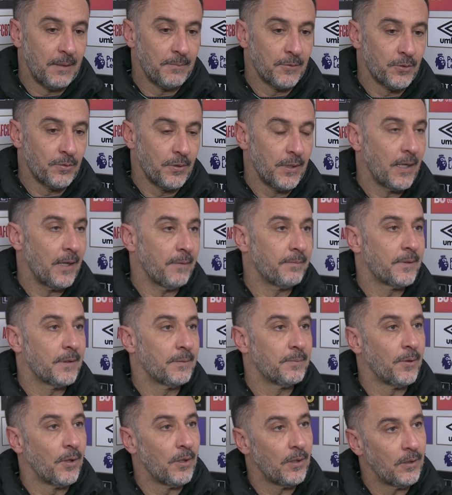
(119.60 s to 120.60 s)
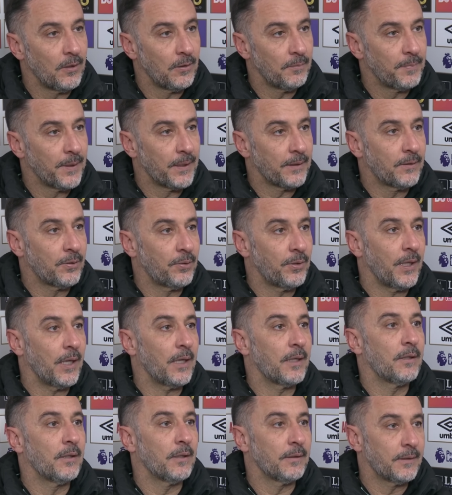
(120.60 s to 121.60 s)
we have the ball, but we are
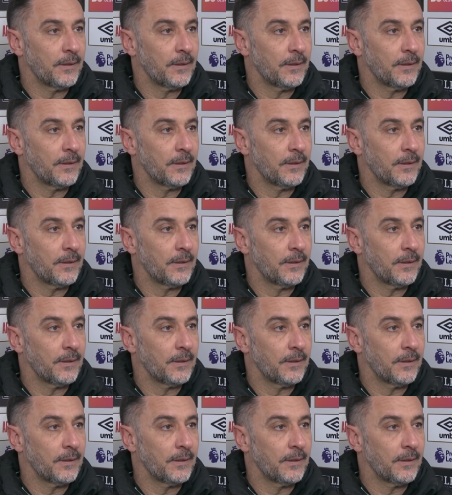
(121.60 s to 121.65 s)
not